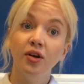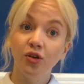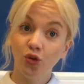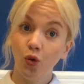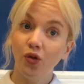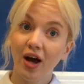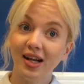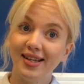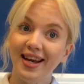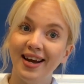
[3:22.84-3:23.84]
sort
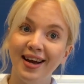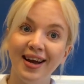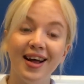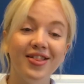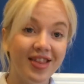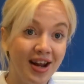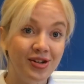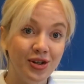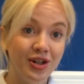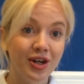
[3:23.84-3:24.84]
that ear, and then
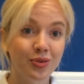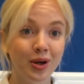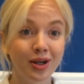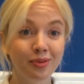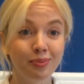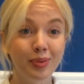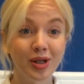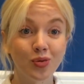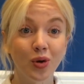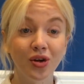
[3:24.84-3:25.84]
do the other one,
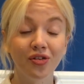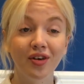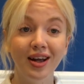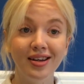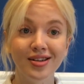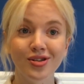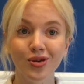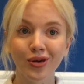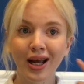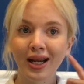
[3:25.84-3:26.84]
because what you'll find is
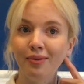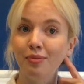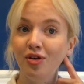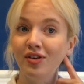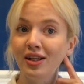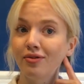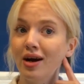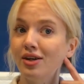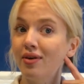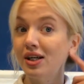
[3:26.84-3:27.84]
you'll get it moving in the
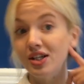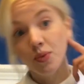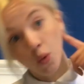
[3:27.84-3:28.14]
right direction in